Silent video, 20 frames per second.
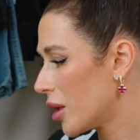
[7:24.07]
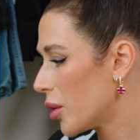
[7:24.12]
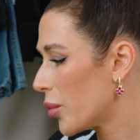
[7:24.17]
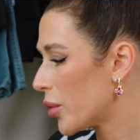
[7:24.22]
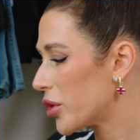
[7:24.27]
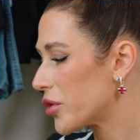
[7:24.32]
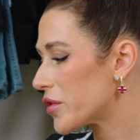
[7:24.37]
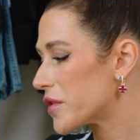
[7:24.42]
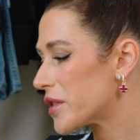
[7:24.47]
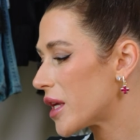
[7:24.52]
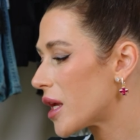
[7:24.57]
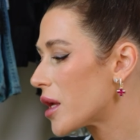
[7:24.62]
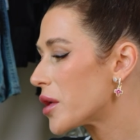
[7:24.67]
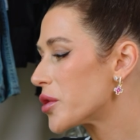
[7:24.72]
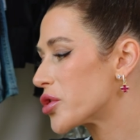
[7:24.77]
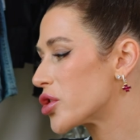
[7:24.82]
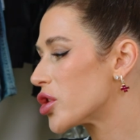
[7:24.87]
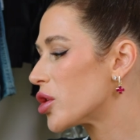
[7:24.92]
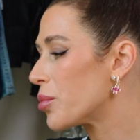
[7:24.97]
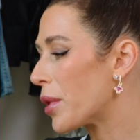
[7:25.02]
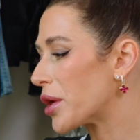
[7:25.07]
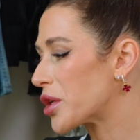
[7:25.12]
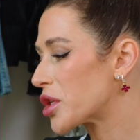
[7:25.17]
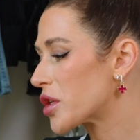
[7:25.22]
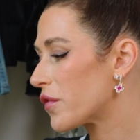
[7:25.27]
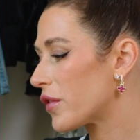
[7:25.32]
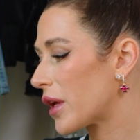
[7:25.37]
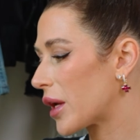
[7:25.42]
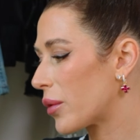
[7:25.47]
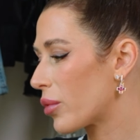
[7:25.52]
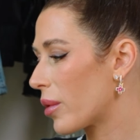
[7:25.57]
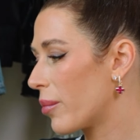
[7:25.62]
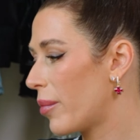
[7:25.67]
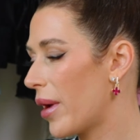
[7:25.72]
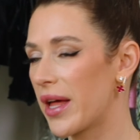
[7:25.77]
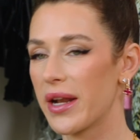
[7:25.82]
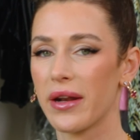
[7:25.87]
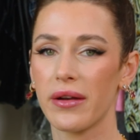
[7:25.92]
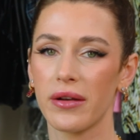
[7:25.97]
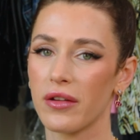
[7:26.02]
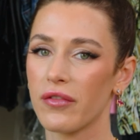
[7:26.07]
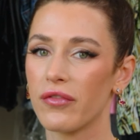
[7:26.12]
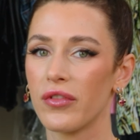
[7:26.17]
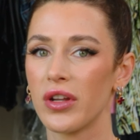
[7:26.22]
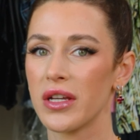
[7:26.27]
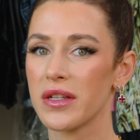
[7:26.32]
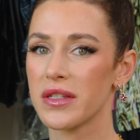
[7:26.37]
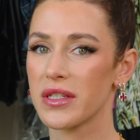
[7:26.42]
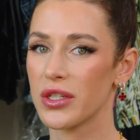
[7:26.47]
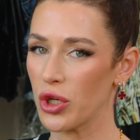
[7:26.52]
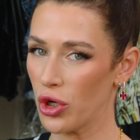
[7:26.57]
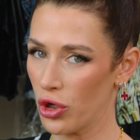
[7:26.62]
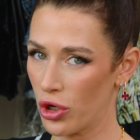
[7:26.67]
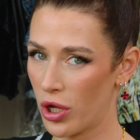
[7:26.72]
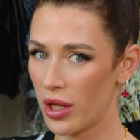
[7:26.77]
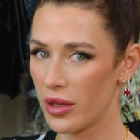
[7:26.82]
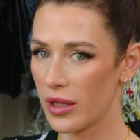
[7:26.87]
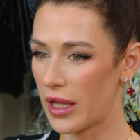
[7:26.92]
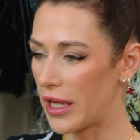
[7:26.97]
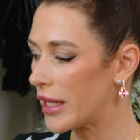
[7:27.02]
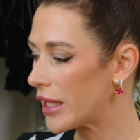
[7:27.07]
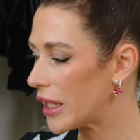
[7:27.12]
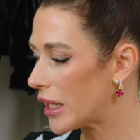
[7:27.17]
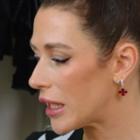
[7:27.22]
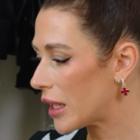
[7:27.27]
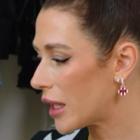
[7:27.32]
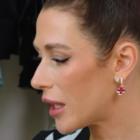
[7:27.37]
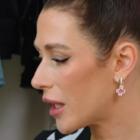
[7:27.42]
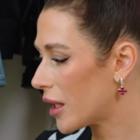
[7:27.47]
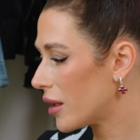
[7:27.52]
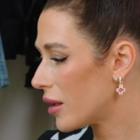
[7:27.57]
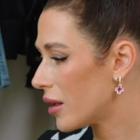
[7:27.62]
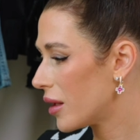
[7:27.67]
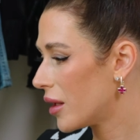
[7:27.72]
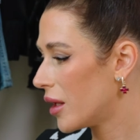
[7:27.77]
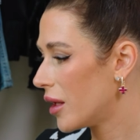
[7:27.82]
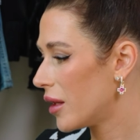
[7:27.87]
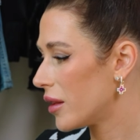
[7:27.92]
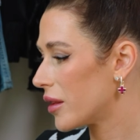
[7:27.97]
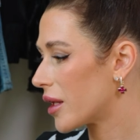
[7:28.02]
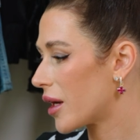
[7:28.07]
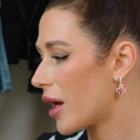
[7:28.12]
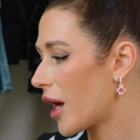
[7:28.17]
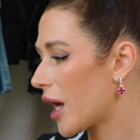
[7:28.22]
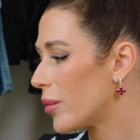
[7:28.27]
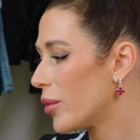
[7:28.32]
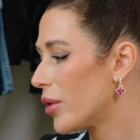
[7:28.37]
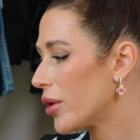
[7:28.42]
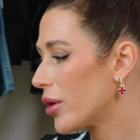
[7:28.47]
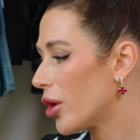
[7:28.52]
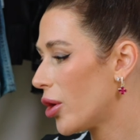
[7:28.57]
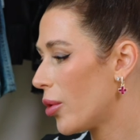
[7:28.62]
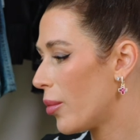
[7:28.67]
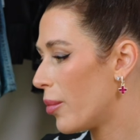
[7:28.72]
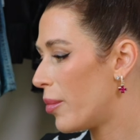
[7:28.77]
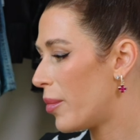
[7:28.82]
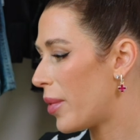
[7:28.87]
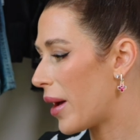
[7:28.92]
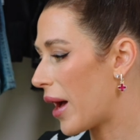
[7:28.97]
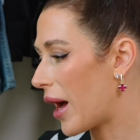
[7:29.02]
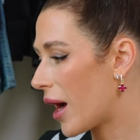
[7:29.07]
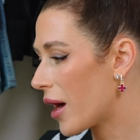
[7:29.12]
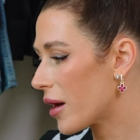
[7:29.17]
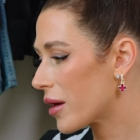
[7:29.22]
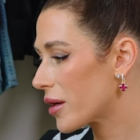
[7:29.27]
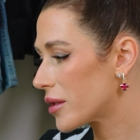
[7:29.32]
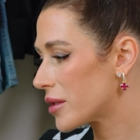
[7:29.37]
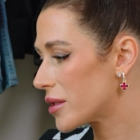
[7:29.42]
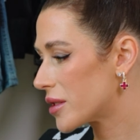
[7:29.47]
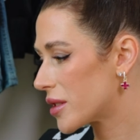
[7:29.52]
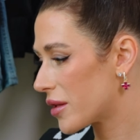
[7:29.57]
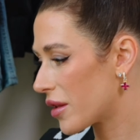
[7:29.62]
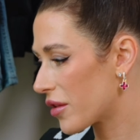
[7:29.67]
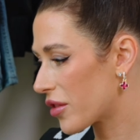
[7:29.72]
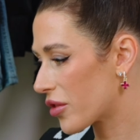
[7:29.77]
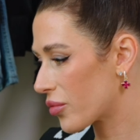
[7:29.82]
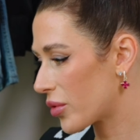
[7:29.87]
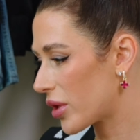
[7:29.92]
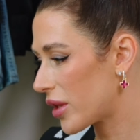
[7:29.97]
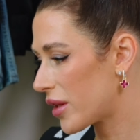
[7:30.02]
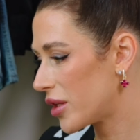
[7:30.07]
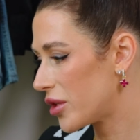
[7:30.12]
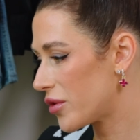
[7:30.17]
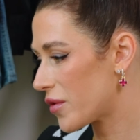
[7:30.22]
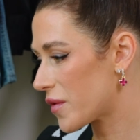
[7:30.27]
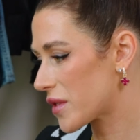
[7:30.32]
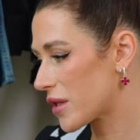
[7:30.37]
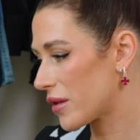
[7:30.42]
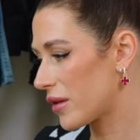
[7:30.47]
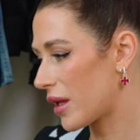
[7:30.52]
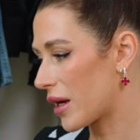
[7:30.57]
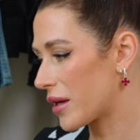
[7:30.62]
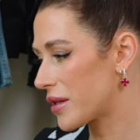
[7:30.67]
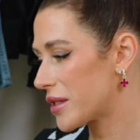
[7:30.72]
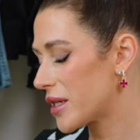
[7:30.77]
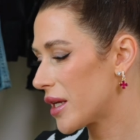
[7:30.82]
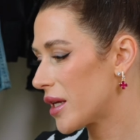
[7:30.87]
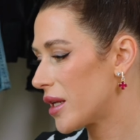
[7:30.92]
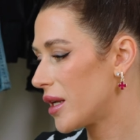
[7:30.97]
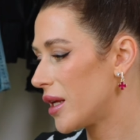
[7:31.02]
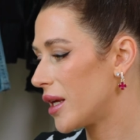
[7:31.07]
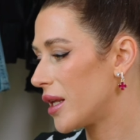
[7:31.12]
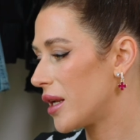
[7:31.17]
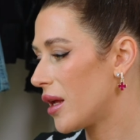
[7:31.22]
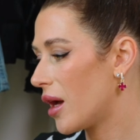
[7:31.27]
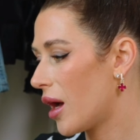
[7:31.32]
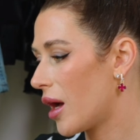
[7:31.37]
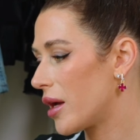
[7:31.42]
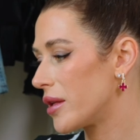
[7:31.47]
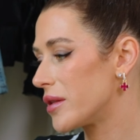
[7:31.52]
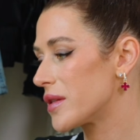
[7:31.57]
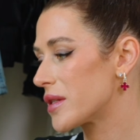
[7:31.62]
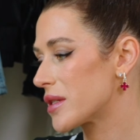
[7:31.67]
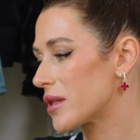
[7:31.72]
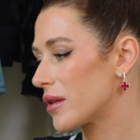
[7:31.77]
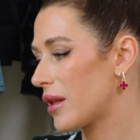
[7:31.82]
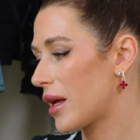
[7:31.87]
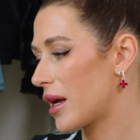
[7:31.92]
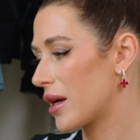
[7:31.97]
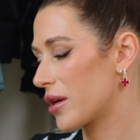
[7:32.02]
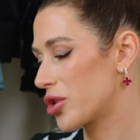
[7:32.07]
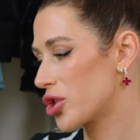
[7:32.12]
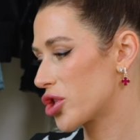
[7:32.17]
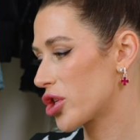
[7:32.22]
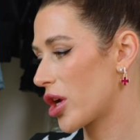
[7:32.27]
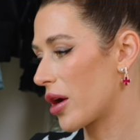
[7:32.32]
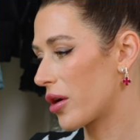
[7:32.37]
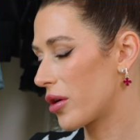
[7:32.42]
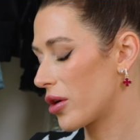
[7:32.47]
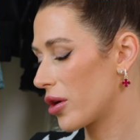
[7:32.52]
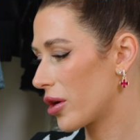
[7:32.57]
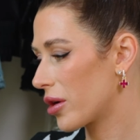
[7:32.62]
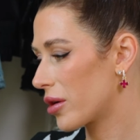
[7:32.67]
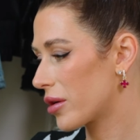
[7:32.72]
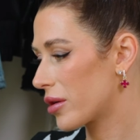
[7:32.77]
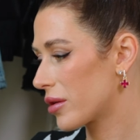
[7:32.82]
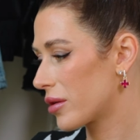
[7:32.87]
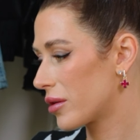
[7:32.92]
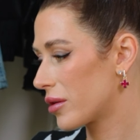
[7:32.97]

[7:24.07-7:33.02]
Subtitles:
When you're seeing too much of like repetitiveness and you're not liking it, then I will go back to the 3 that you've selected and unselect checkered.